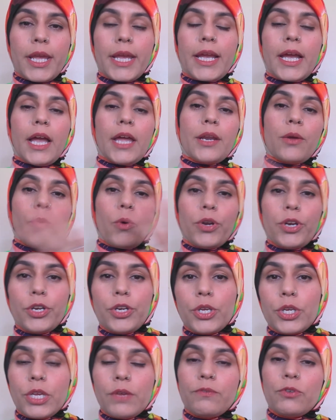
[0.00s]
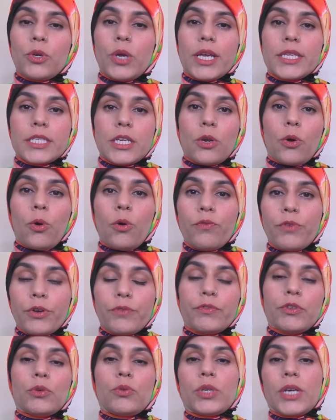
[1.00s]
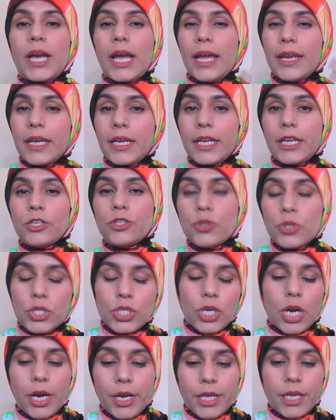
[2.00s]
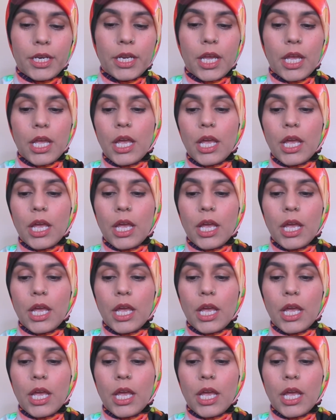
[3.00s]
I kind of wanted to give you guys an overview to kind of get you started